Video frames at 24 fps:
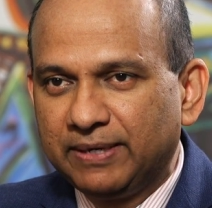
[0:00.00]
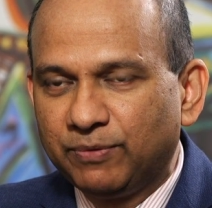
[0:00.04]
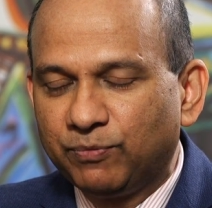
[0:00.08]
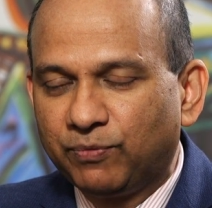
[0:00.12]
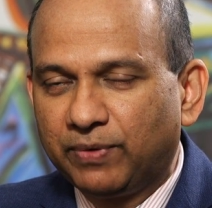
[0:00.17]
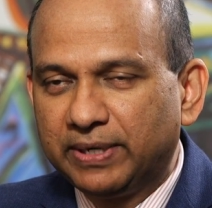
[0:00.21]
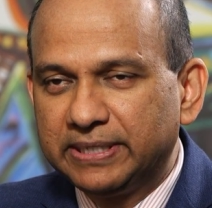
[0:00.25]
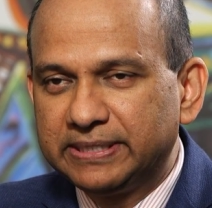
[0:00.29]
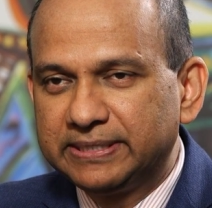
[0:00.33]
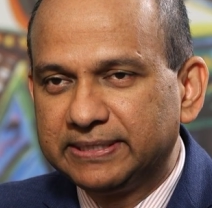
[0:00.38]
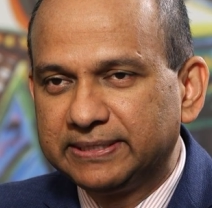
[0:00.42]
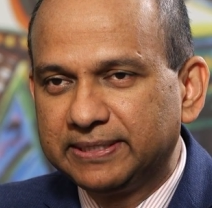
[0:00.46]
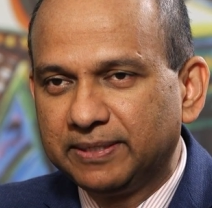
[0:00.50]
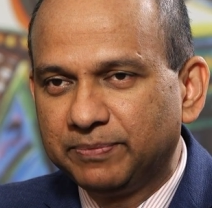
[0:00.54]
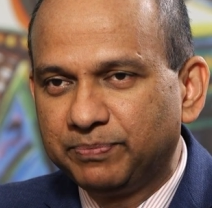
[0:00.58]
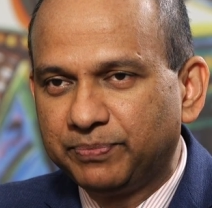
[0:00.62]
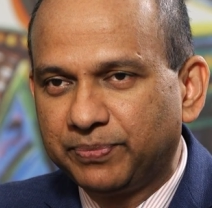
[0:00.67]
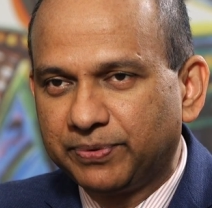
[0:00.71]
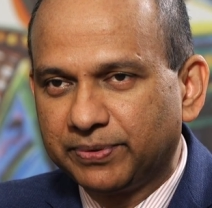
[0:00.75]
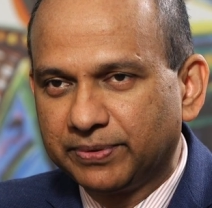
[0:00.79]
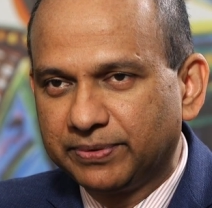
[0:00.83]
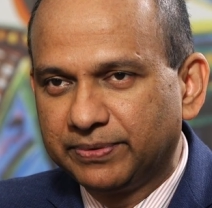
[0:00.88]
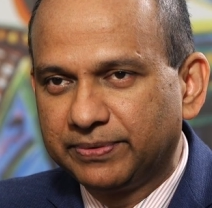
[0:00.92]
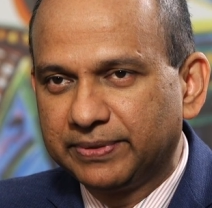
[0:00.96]
once they
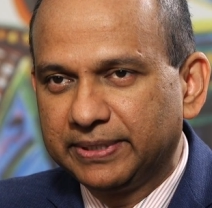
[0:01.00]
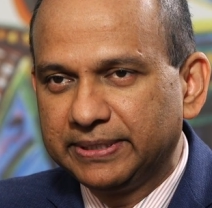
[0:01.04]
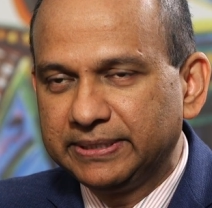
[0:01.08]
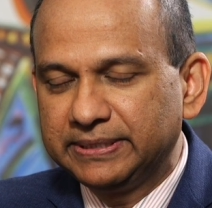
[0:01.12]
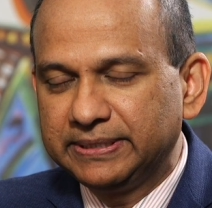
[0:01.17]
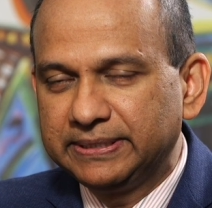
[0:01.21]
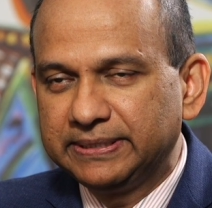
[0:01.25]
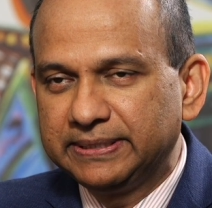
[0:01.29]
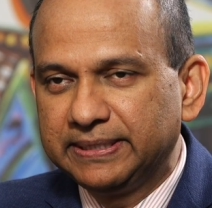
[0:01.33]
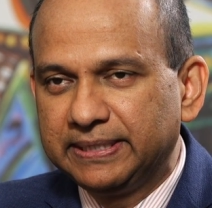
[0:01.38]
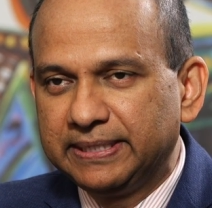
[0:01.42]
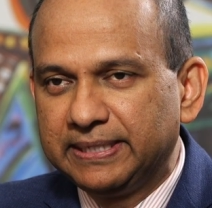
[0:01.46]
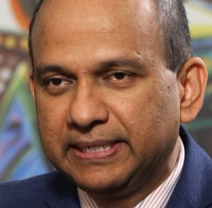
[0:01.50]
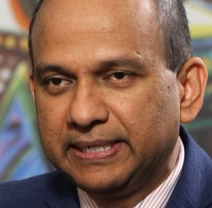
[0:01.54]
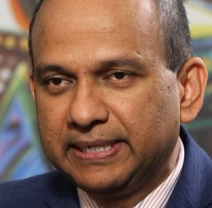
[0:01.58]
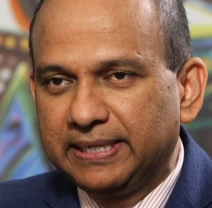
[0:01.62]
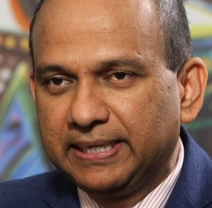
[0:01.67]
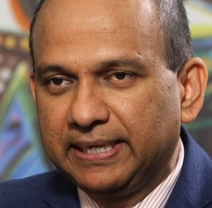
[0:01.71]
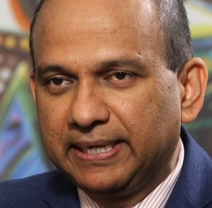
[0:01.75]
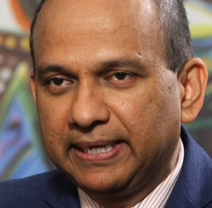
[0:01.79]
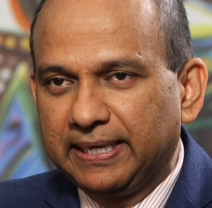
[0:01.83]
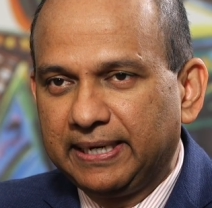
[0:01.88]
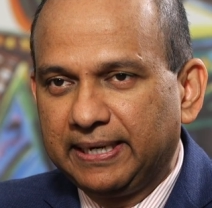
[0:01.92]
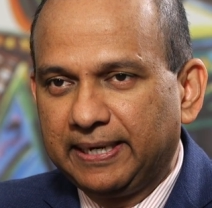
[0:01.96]
progress,
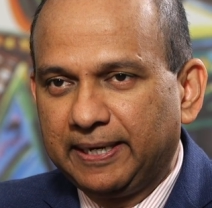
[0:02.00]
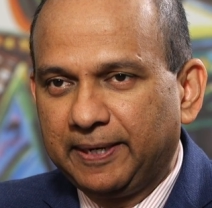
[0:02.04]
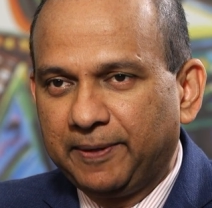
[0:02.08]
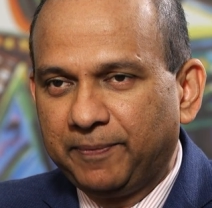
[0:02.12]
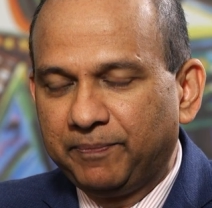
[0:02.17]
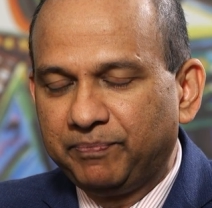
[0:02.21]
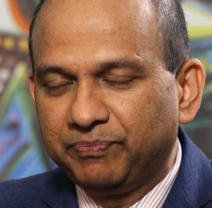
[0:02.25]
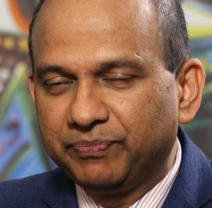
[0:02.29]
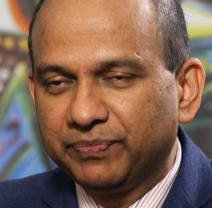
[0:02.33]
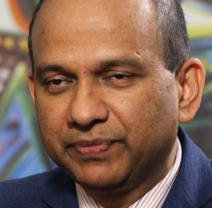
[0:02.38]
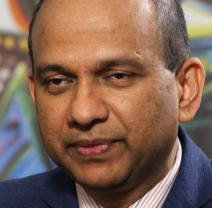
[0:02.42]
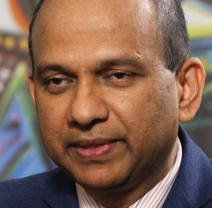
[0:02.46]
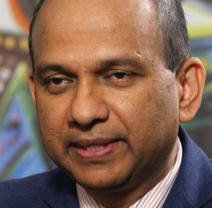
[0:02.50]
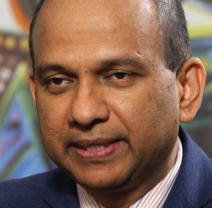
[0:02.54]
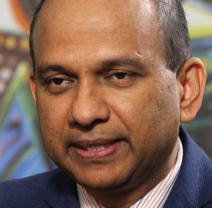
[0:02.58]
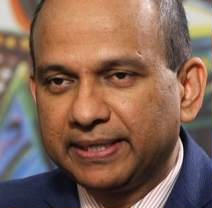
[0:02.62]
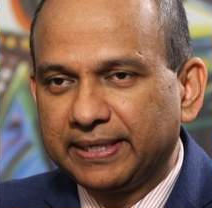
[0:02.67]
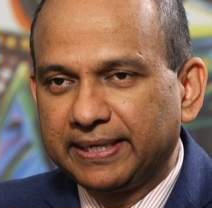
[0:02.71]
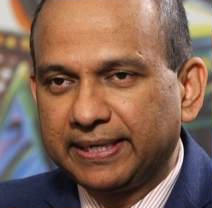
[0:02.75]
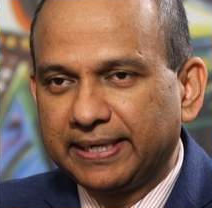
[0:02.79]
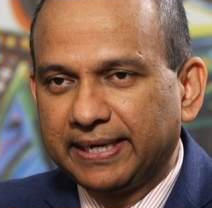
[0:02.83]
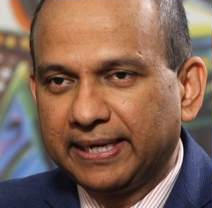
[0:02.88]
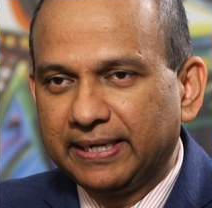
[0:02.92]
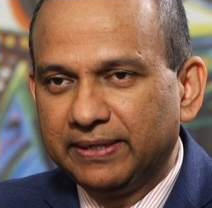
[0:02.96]
um,
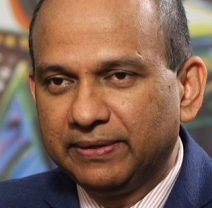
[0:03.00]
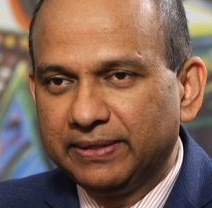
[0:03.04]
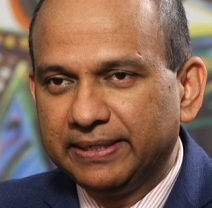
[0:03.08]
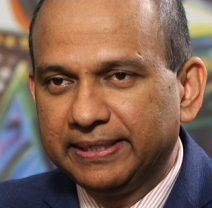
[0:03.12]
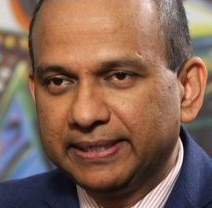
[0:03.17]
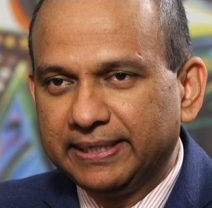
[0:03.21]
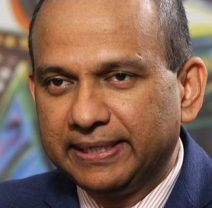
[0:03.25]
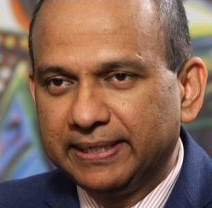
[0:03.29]
can,